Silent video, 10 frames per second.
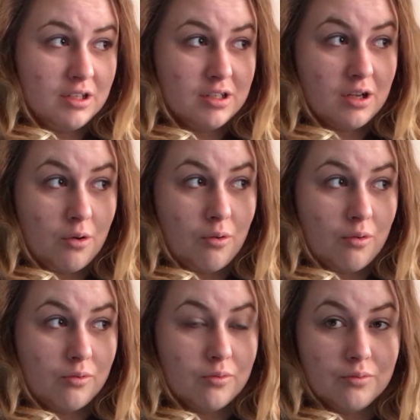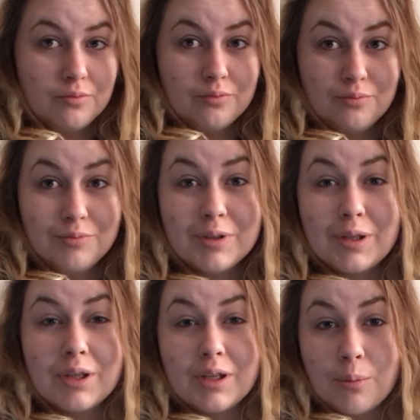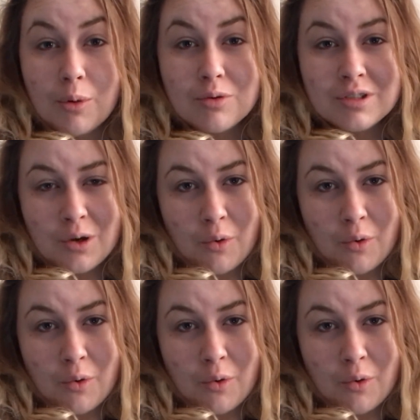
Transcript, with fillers: So the most